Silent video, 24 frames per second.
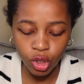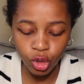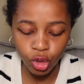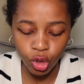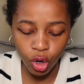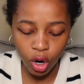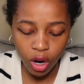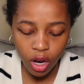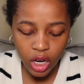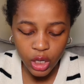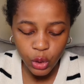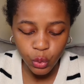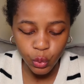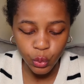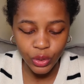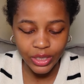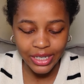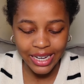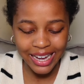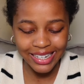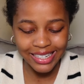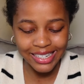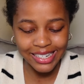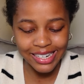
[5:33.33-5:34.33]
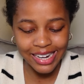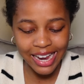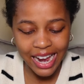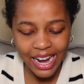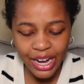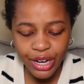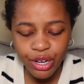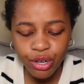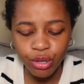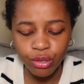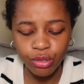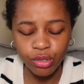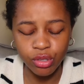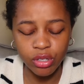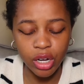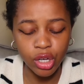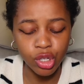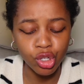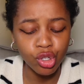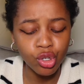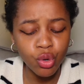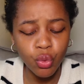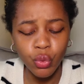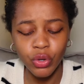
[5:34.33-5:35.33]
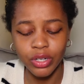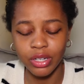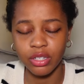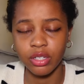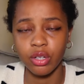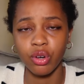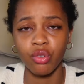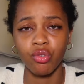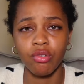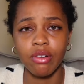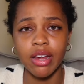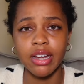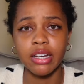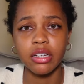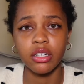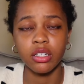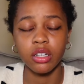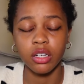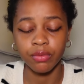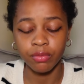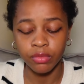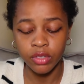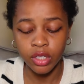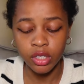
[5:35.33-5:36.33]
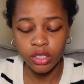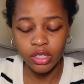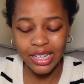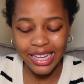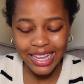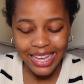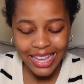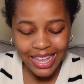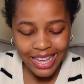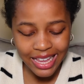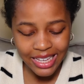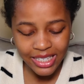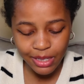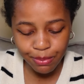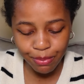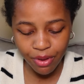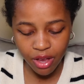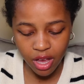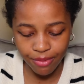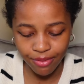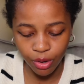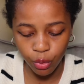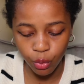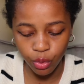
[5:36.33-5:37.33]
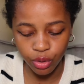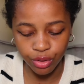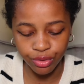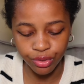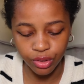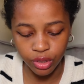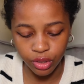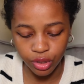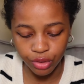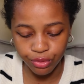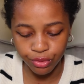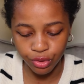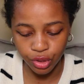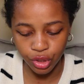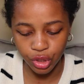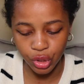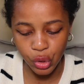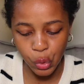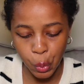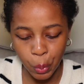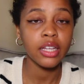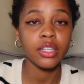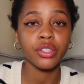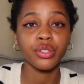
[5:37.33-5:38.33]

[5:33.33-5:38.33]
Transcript: God would align you so that you would surrender to his perfect will for you.